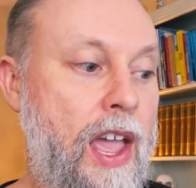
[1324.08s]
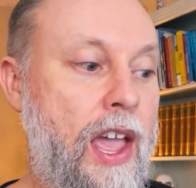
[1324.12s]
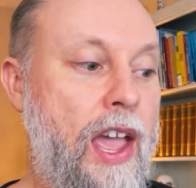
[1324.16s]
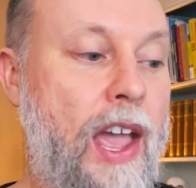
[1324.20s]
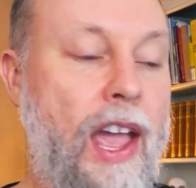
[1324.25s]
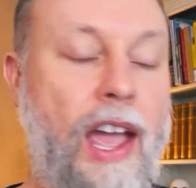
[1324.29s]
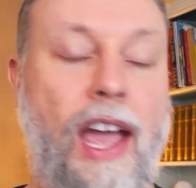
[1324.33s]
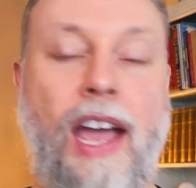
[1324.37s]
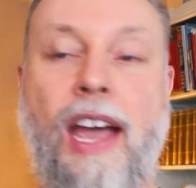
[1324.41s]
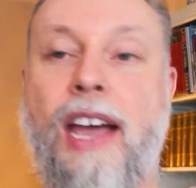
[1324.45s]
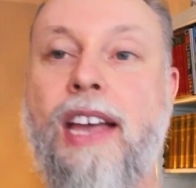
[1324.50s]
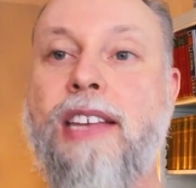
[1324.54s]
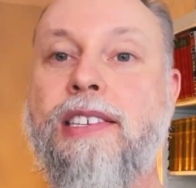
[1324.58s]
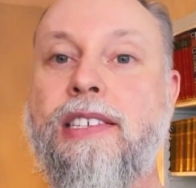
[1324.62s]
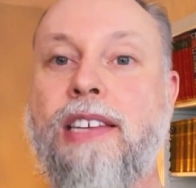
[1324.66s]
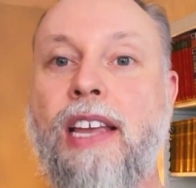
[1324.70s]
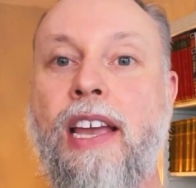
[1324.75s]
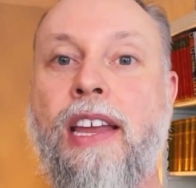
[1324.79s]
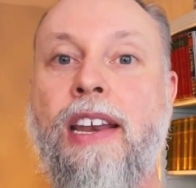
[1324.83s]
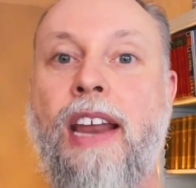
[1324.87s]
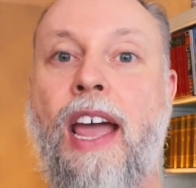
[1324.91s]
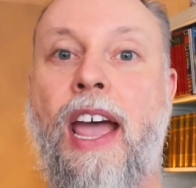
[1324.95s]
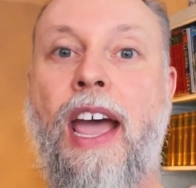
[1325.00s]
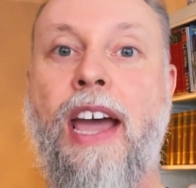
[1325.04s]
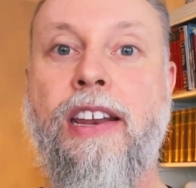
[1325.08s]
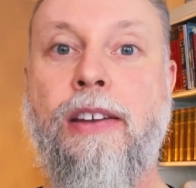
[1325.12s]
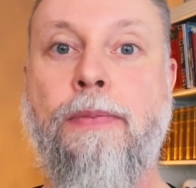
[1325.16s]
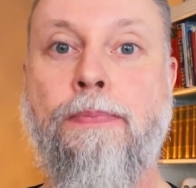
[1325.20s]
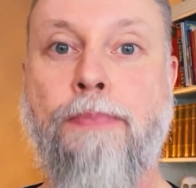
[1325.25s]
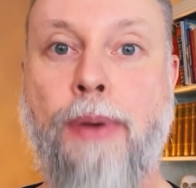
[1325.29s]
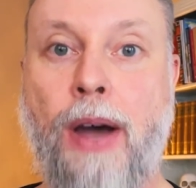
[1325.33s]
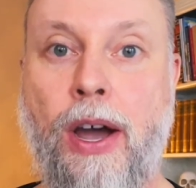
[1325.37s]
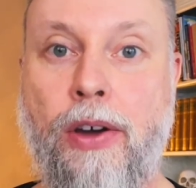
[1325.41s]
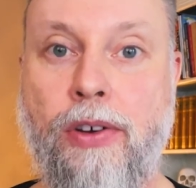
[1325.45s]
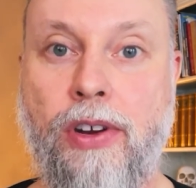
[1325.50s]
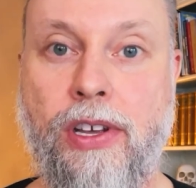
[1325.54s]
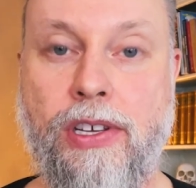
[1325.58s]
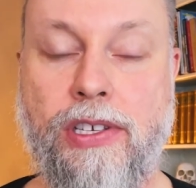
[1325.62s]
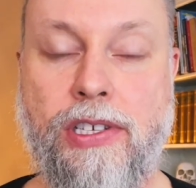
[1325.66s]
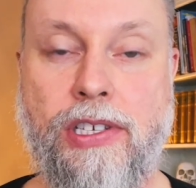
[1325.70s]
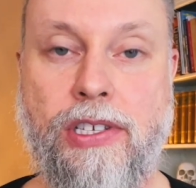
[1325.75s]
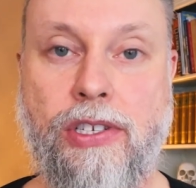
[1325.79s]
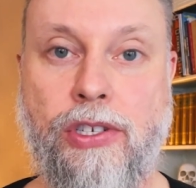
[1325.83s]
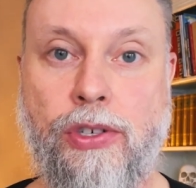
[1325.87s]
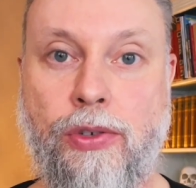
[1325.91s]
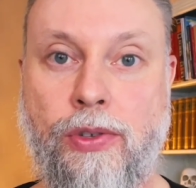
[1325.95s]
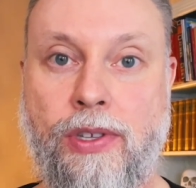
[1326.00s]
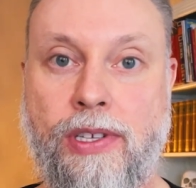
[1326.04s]
As an added bonus
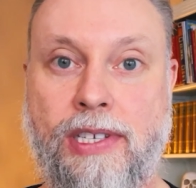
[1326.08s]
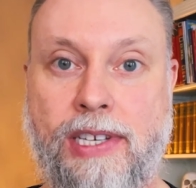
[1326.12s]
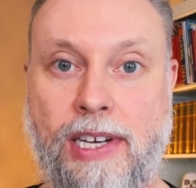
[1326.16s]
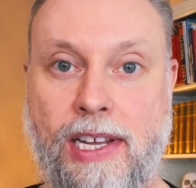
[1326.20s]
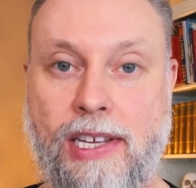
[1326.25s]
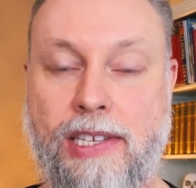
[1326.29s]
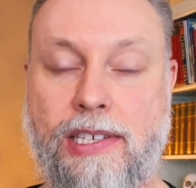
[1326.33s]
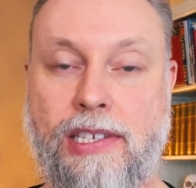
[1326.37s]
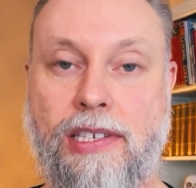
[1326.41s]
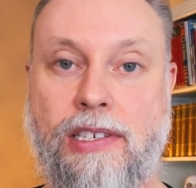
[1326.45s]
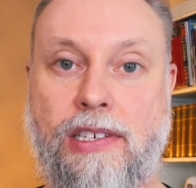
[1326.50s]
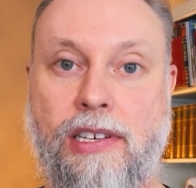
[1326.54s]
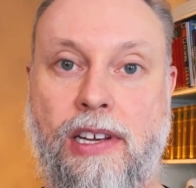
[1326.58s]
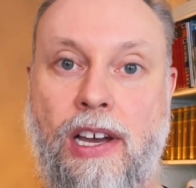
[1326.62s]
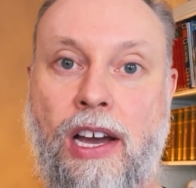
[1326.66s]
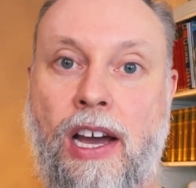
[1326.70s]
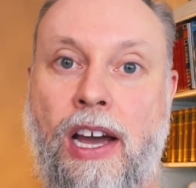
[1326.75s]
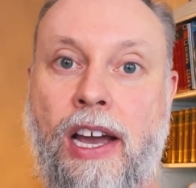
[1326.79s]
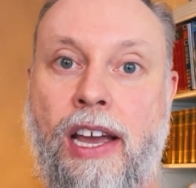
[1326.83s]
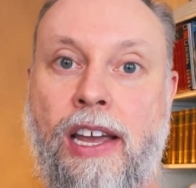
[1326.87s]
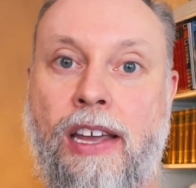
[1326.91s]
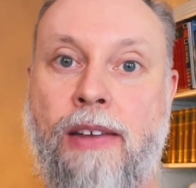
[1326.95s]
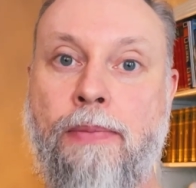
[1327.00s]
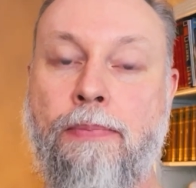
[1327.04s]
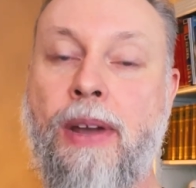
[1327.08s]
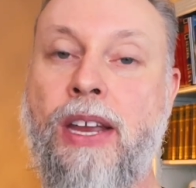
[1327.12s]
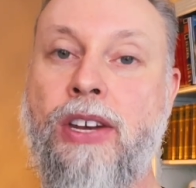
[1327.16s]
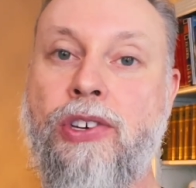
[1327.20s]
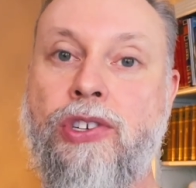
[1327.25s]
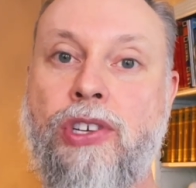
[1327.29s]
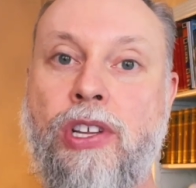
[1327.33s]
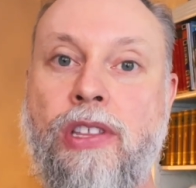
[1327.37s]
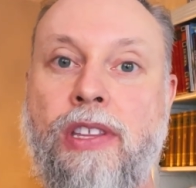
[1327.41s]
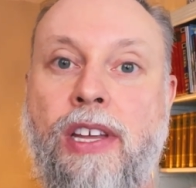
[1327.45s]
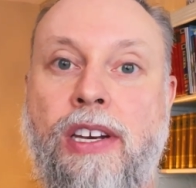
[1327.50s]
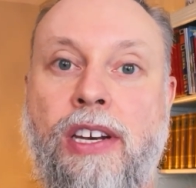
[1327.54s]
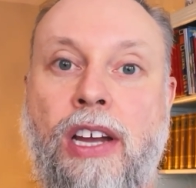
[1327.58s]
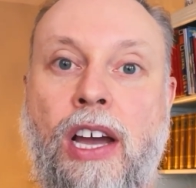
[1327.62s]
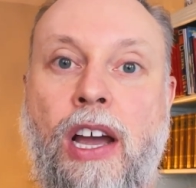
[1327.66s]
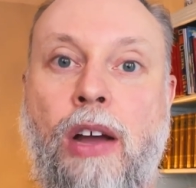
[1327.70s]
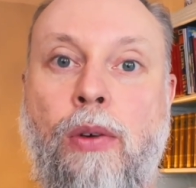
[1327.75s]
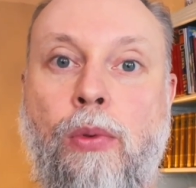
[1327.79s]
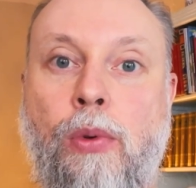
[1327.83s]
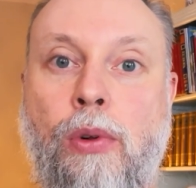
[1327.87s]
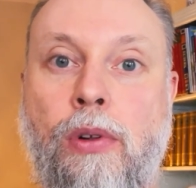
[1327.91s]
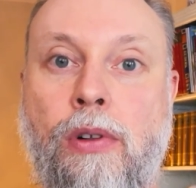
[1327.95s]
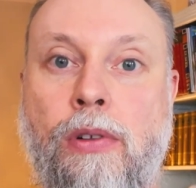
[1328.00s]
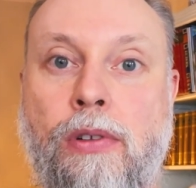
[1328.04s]
to this list, I mentioned that I
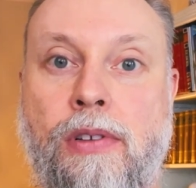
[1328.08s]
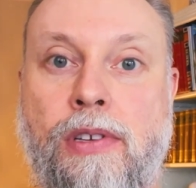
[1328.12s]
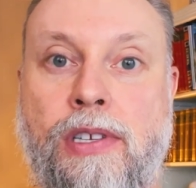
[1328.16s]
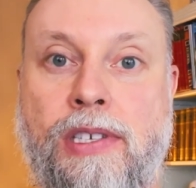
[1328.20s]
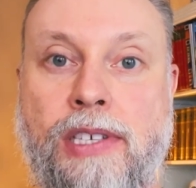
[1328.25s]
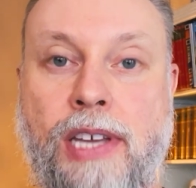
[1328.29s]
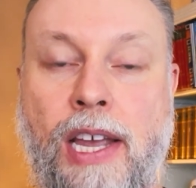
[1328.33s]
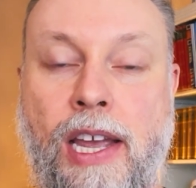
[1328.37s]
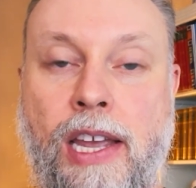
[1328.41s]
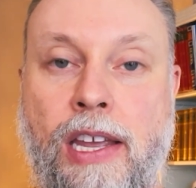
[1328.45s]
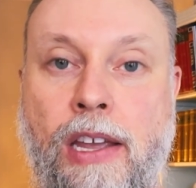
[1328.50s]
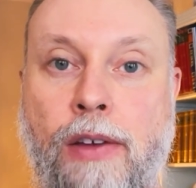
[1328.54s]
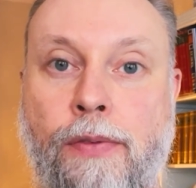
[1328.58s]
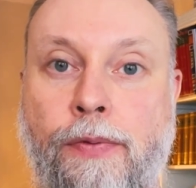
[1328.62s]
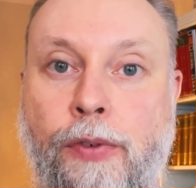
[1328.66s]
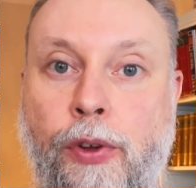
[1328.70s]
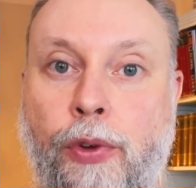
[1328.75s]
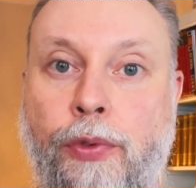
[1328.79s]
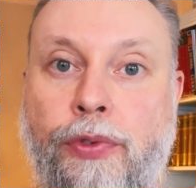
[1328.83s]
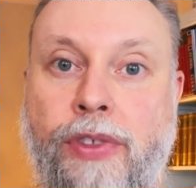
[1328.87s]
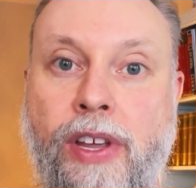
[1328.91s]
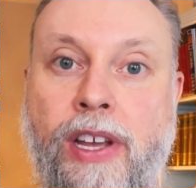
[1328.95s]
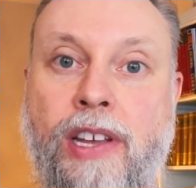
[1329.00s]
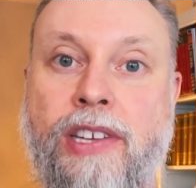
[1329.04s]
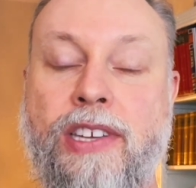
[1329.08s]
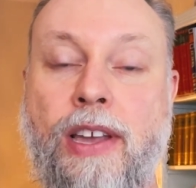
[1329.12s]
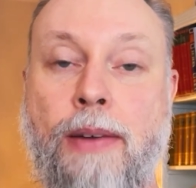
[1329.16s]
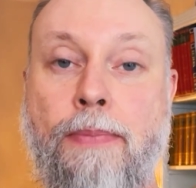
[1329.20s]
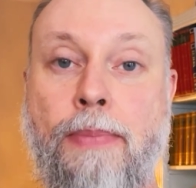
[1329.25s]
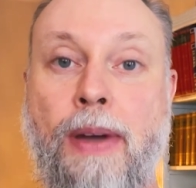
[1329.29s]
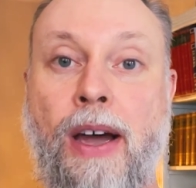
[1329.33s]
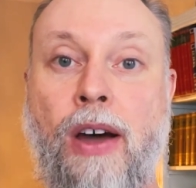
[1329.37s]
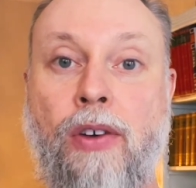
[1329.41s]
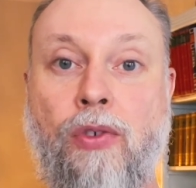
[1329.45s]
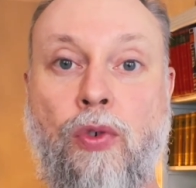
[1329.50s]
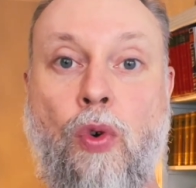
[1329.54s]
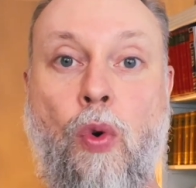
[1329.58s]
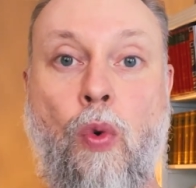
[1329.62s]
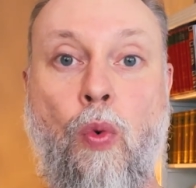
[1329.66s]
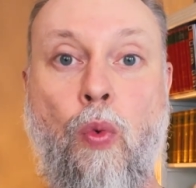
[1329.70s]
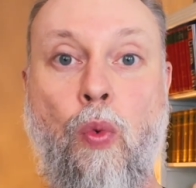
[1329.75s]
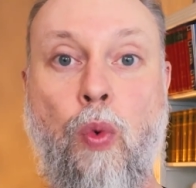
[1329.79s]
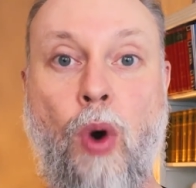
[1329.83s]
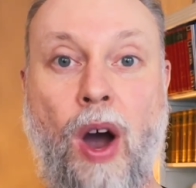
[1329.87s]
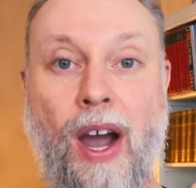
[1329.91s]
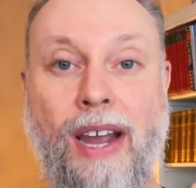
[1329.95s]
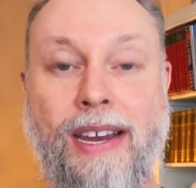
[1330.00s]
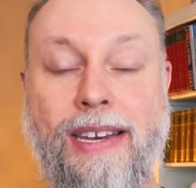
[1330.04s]
will say a few things about
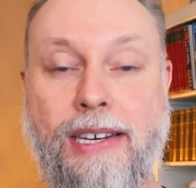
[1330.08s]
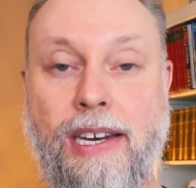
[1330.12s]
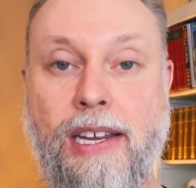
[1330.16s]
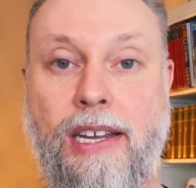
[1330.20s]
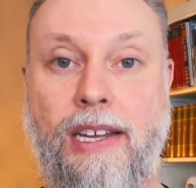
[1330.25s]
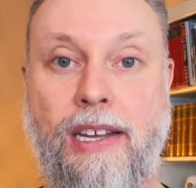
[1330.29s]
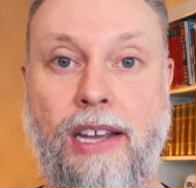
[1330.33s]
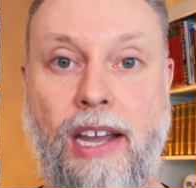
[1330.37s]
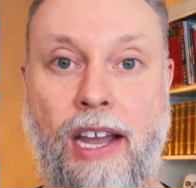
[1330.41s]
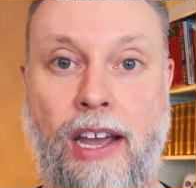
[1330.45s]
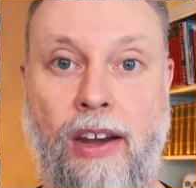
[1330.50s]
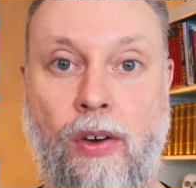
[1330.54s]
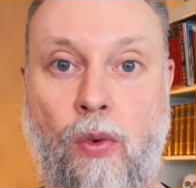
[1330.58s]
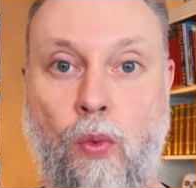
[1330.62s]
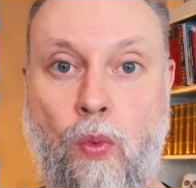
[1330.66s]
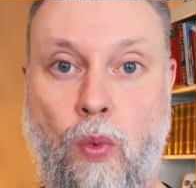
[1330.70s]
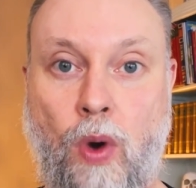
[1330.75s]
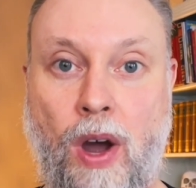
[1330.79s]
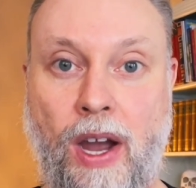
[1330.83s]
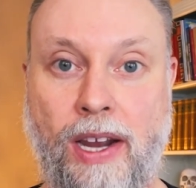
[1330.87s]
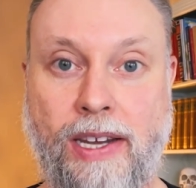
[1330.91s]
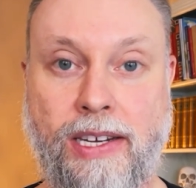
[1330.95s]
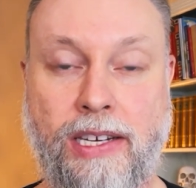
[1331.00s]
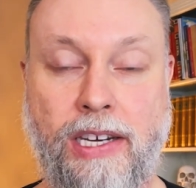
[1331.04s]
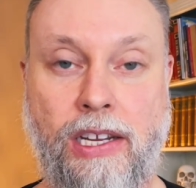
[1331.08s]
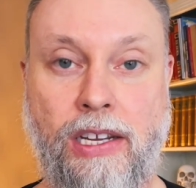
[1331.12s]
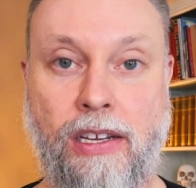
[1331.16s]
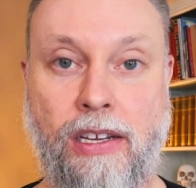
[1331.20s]
whitening and whitening